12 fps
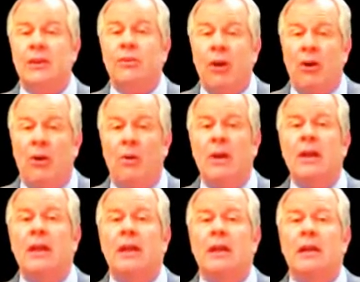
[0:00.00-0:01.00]
it grow,
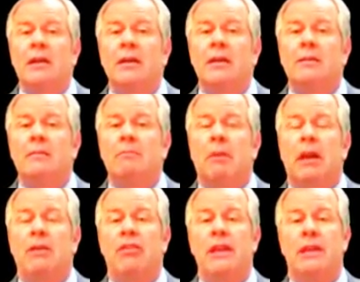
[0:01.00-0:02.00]

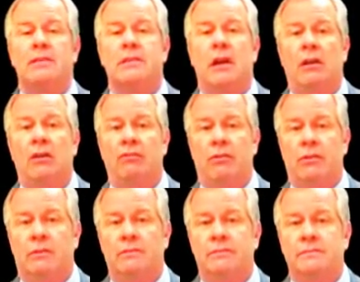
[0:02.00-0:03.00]
but I think it's all over."